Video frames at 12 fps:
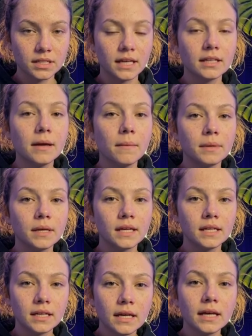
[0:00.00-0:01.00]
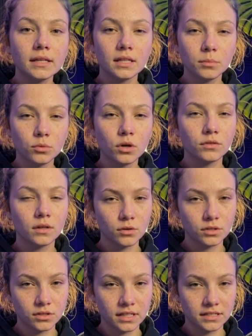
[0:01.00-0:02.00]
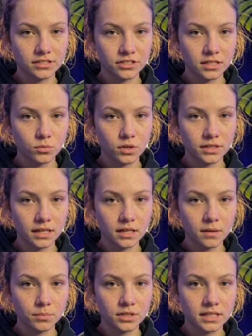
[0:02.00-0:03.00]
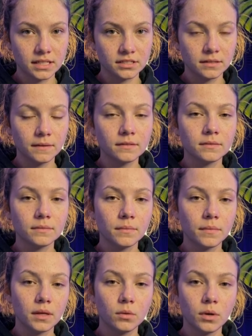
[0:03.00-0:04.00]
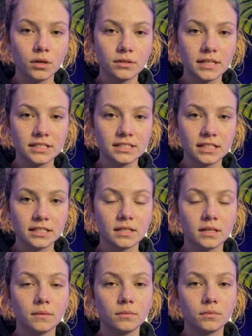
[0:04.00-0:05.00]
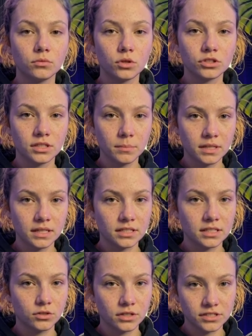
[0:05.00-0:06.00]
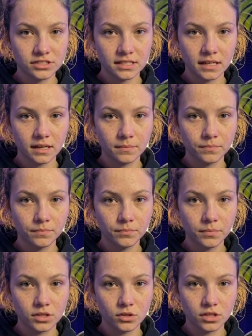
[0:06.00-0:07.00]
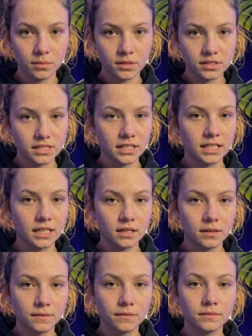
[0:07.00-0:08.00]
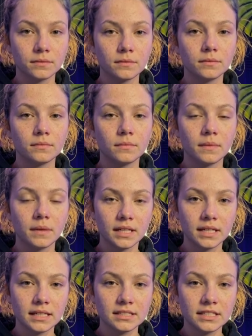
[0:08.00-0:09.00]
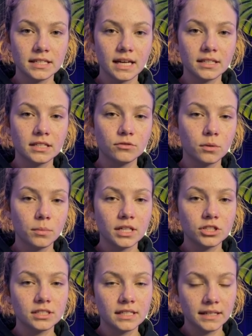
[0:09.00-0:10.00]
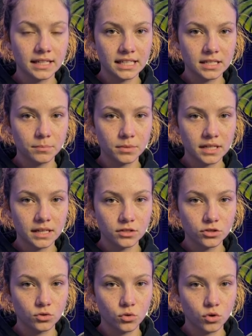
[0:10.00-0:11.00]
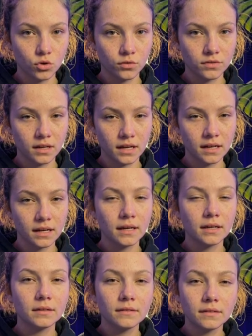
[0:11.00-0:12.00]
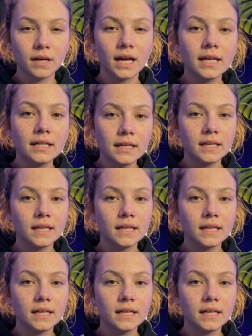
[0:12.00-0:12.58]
gets. In their profile, you can see what they completed. Well, this is in the first community. You can see the new community here. You can see that information that they completed 2 of the 5